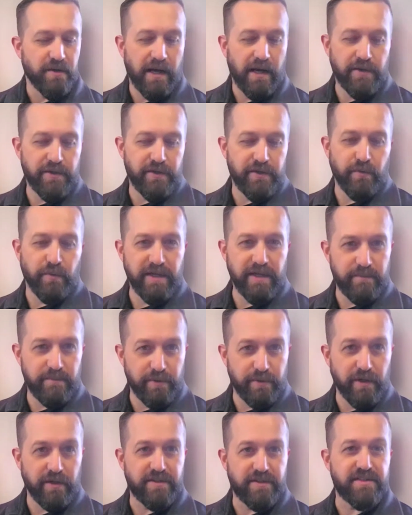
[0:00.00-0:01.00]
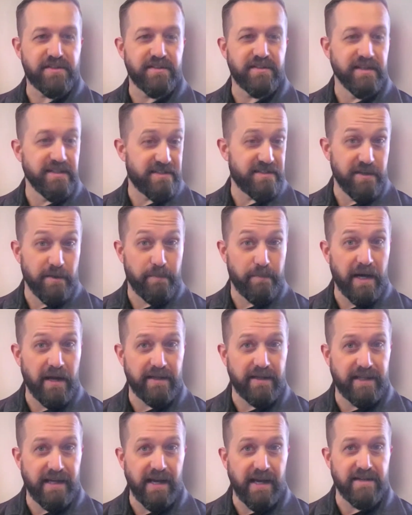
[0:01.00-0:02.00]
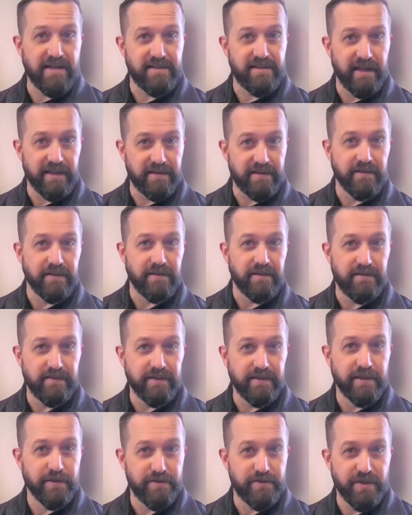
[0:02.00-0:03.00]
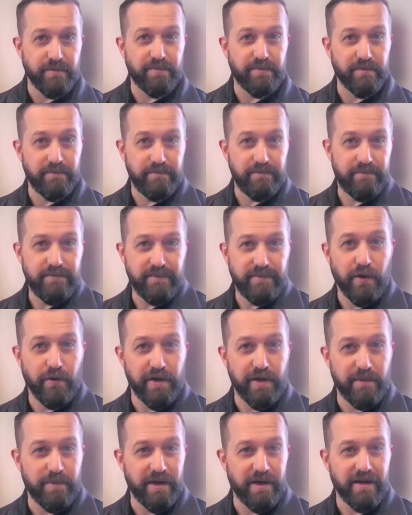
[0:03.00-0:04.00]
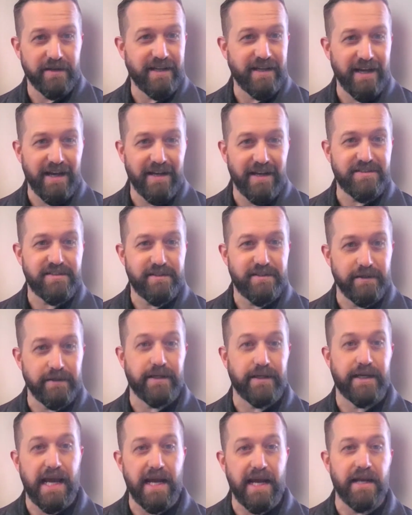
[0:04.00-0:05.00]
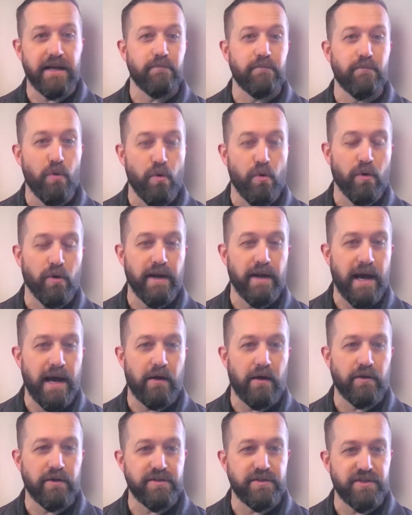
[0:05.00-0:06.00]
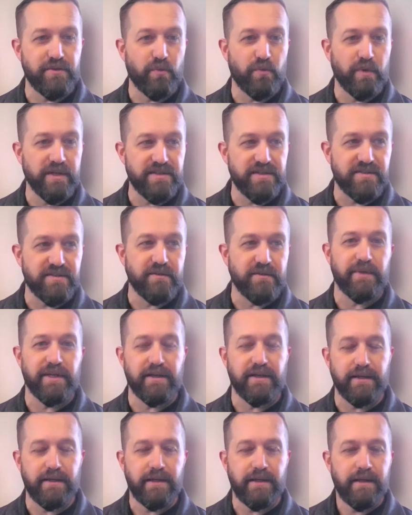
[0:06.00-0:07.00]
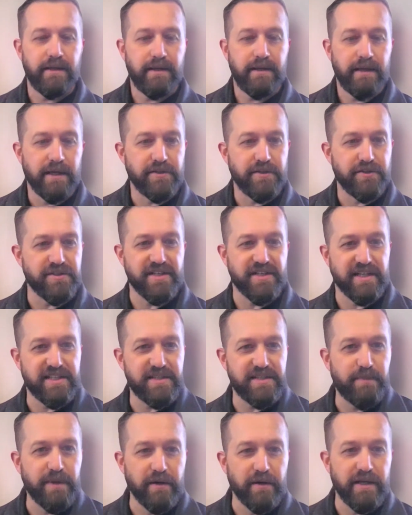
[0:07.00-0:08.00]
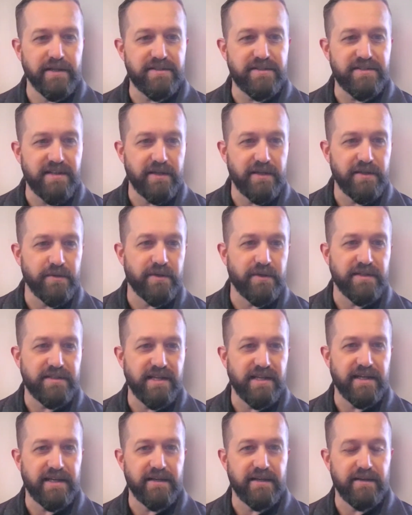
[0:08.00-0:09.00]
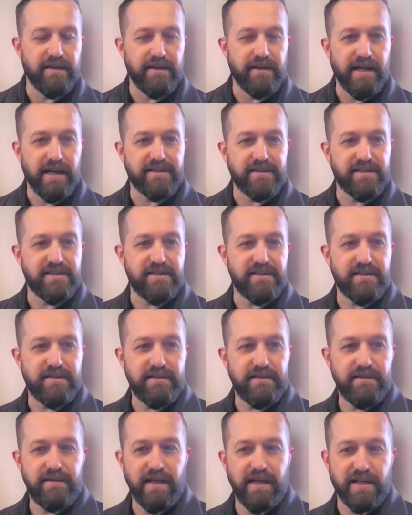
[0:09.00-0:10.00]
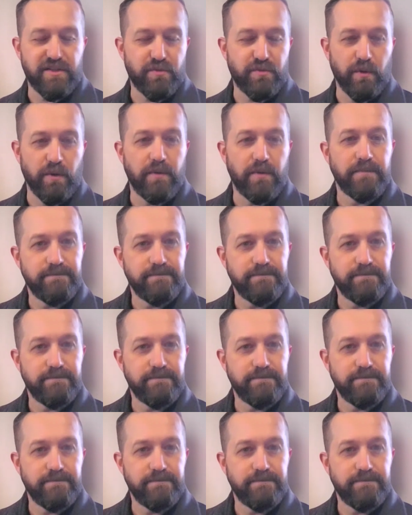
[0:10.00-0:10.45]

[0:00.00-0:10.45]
how do you read books, listen to podcasts like the Leadership Loading podcast to gain more knowledge and wisdom and just experience that you can take into the next role?